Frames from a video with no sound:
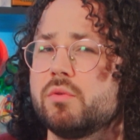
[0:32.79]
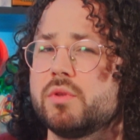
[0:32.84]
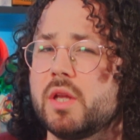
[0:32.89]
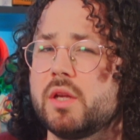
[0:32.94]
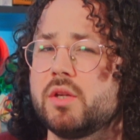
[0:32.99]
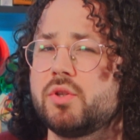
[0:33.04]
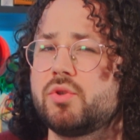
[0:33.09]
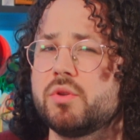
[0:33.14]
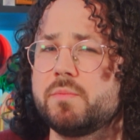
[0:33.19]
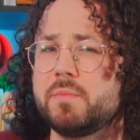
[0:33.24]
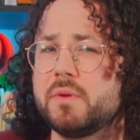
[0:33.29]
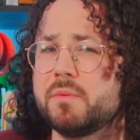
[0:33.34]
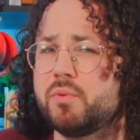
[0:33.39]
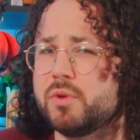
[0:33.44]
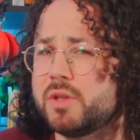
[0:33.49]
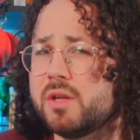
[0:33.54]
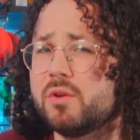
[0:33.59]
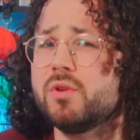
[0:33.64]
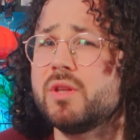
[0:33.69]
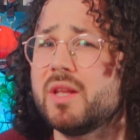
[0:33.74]
they should be
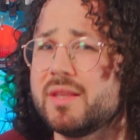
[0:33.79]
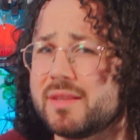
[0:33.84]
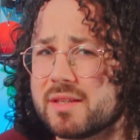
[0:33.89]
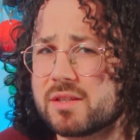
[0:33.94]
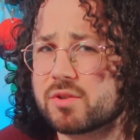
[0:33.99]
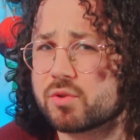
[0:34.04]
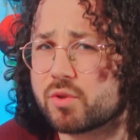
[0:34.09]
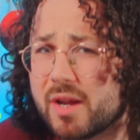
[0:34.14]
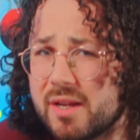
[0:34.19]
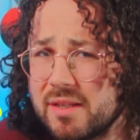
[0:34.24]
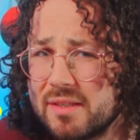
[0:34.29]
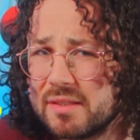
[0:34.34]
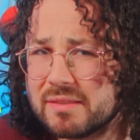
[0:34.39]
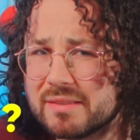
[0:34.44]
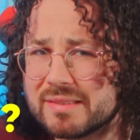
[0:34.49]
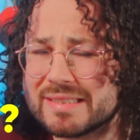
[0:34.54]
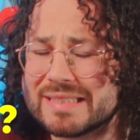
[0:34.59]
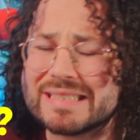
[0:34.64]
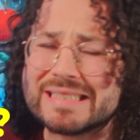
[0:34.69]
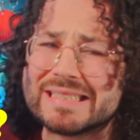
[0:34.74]
pretty good at this, right?
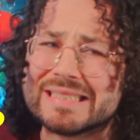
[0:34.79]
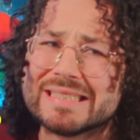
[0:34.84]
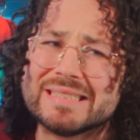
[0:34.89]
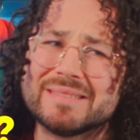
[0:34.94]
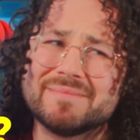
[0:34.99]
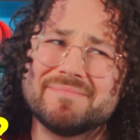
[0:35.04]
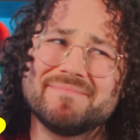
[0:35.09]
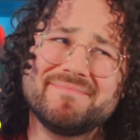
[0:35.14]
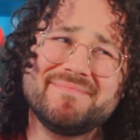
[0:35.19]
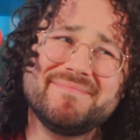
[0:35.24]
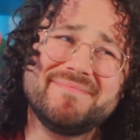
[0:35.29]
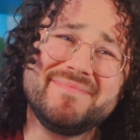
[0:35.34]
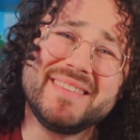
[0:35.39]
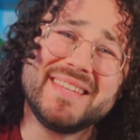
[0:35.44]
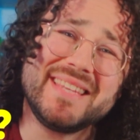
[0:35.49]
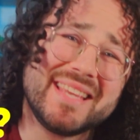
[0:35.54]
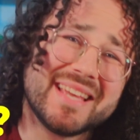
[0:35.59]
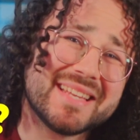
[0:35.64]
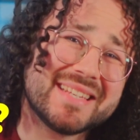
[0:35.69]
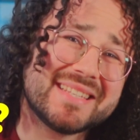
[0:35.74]

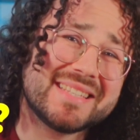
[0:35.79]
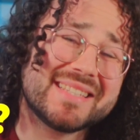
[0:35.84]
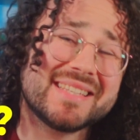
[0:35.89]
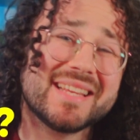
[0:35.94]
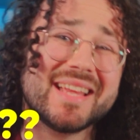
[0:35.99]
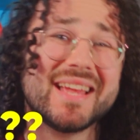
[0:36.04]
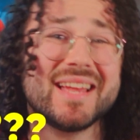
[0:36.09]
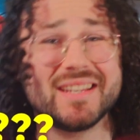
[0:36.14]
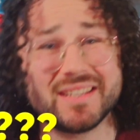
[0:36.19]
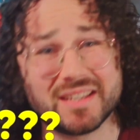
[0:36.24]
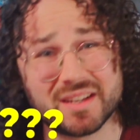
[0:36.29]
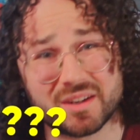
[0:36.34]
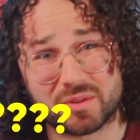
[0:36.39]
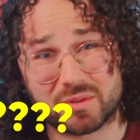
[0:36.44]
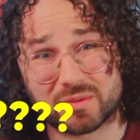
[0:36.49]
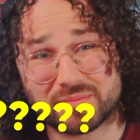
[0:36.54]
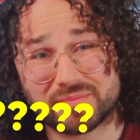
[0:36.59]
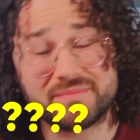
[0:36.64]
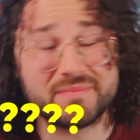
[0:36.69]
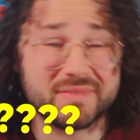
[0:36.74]
Yes and no.
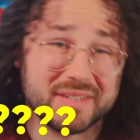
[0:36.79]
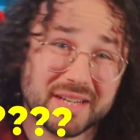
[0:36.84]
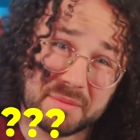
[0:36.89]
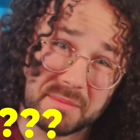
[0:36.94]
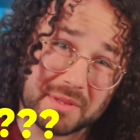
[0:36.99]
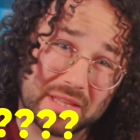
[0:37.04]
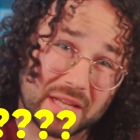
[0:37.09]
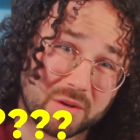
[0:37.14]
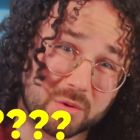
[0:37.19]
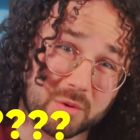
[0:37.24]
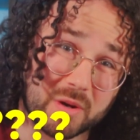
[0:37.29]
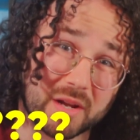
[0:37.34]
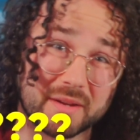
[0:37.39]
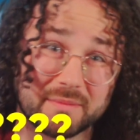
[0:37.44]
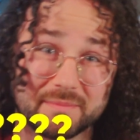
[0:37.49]
Let me tell you what.